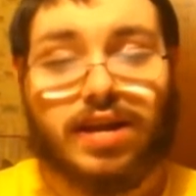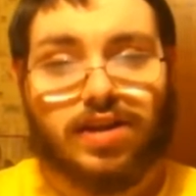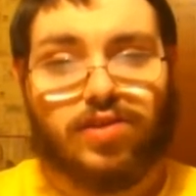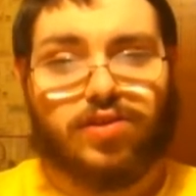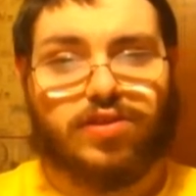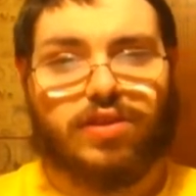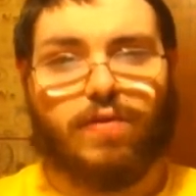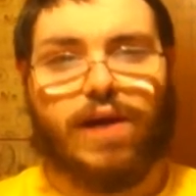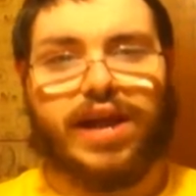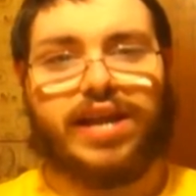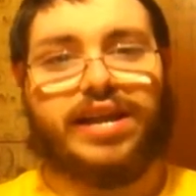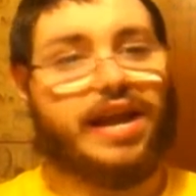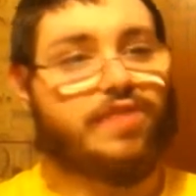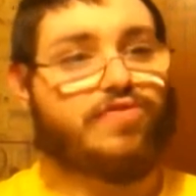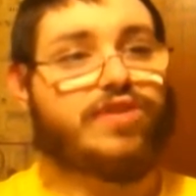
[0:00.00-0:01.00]
There's no way I
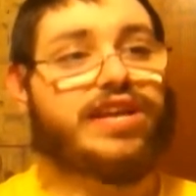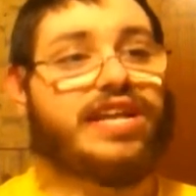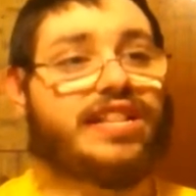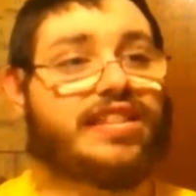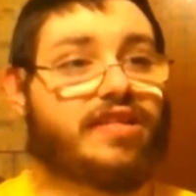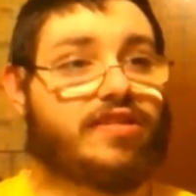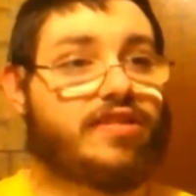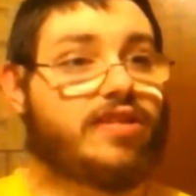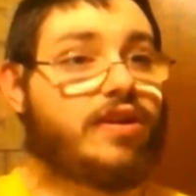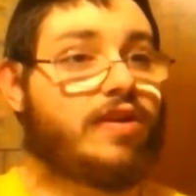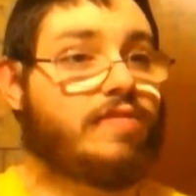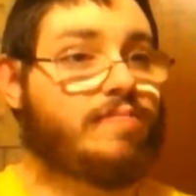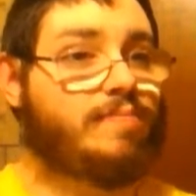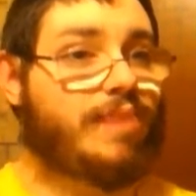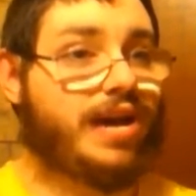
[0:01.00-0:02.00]
can actually get that
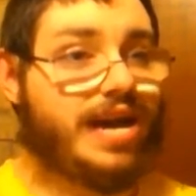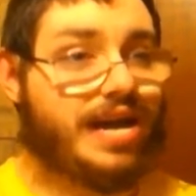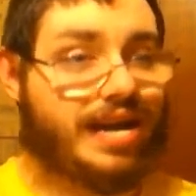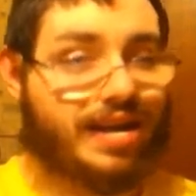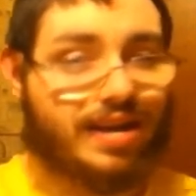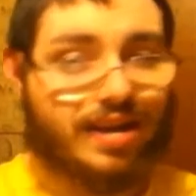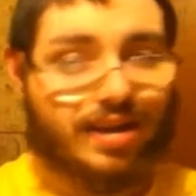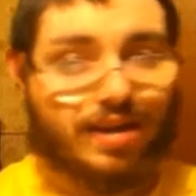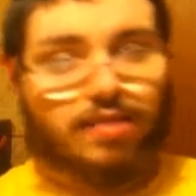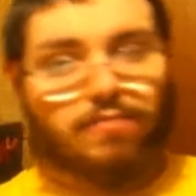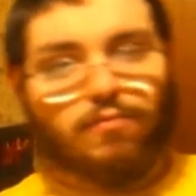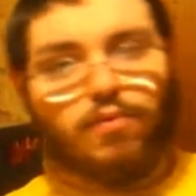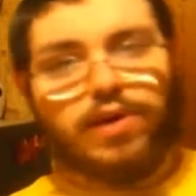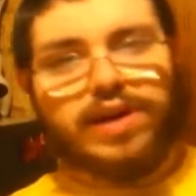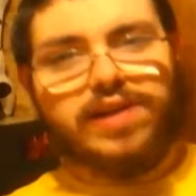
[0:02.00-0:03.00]
stuff back.
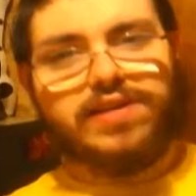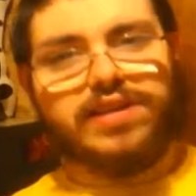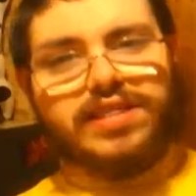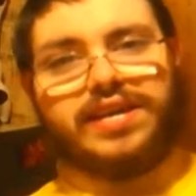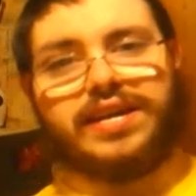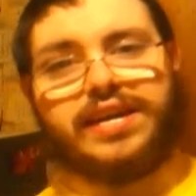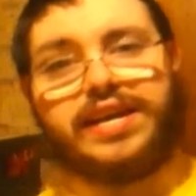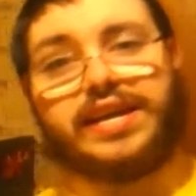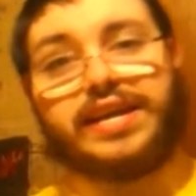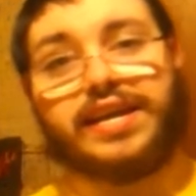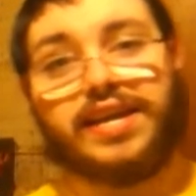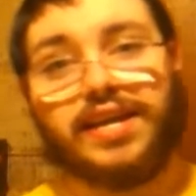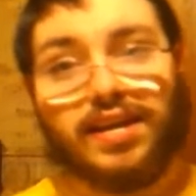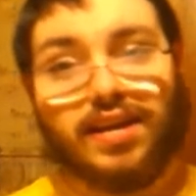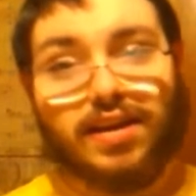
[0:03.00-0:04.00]
Well, here's the thing.
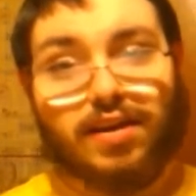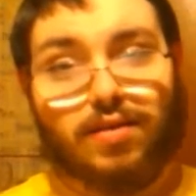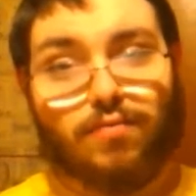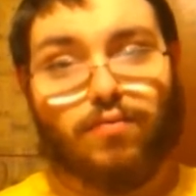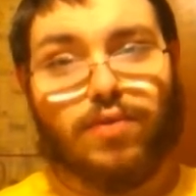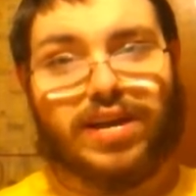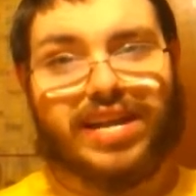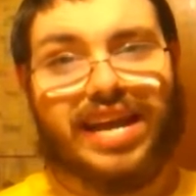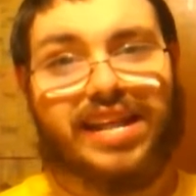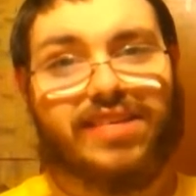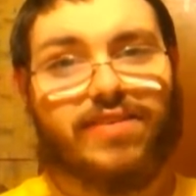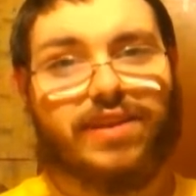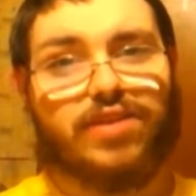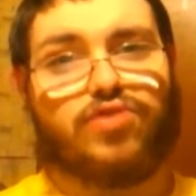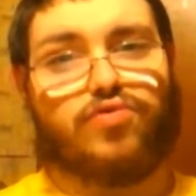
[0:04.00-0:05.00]
With games
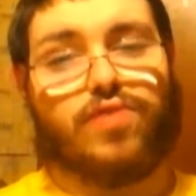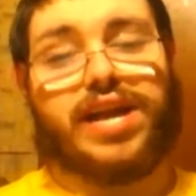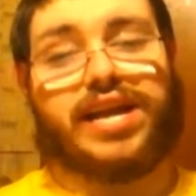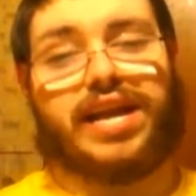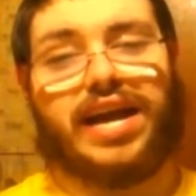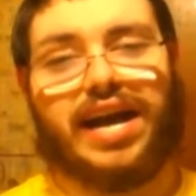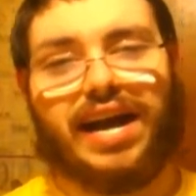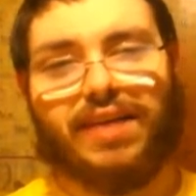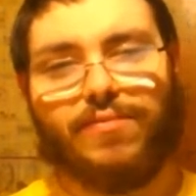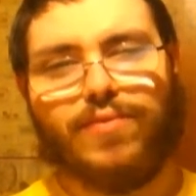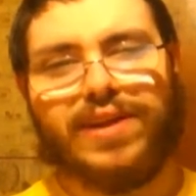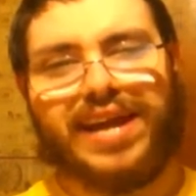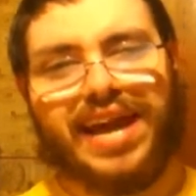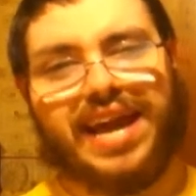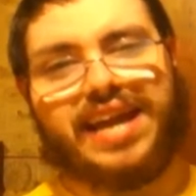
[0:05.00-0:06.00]
like Dragon, I
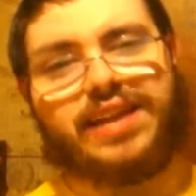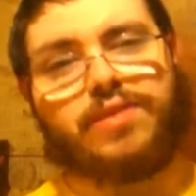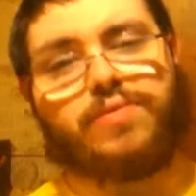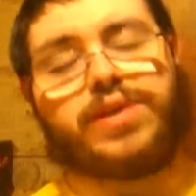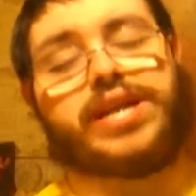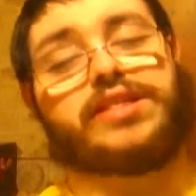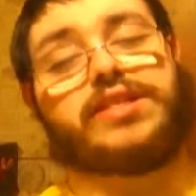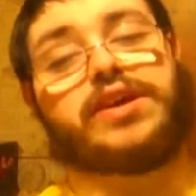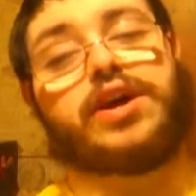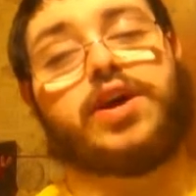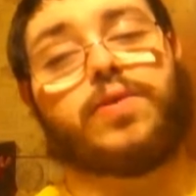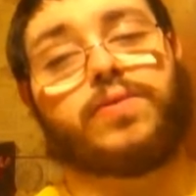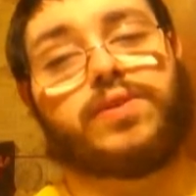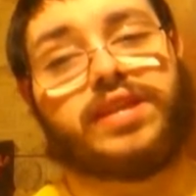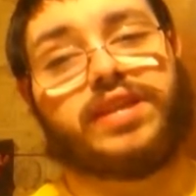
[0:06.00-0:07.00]
went ahead and
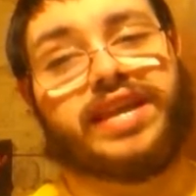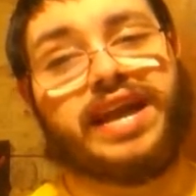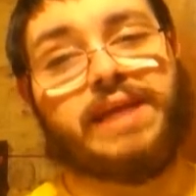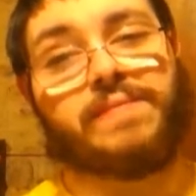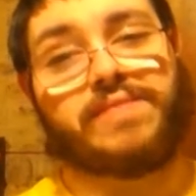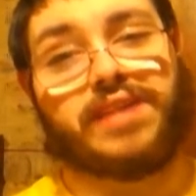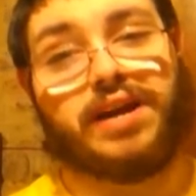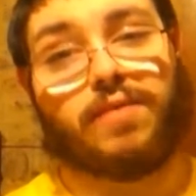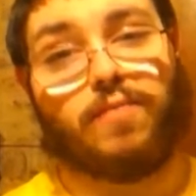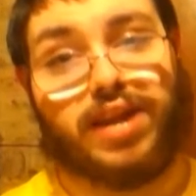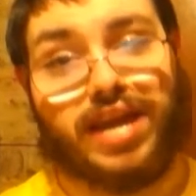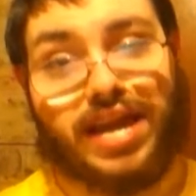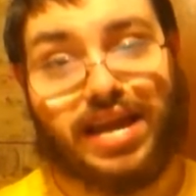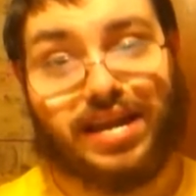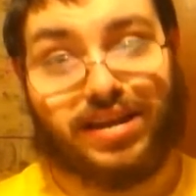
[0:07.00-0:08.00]
reinstalled the games that I
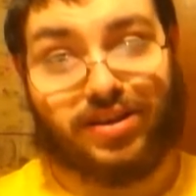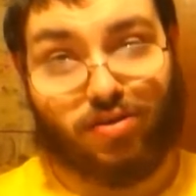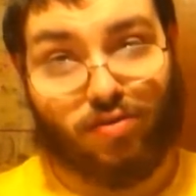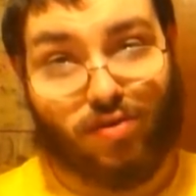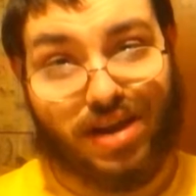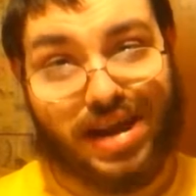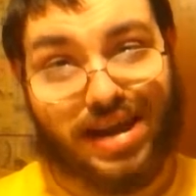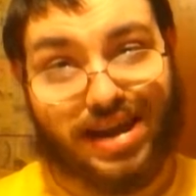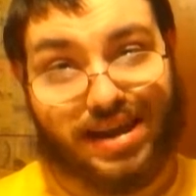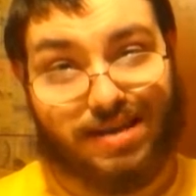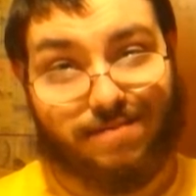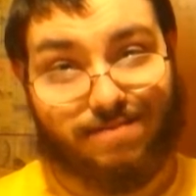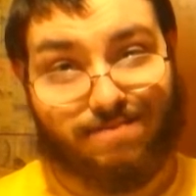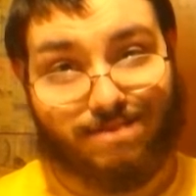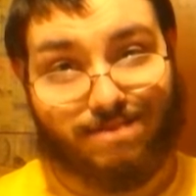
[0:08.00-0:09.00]
went ahead and deleted.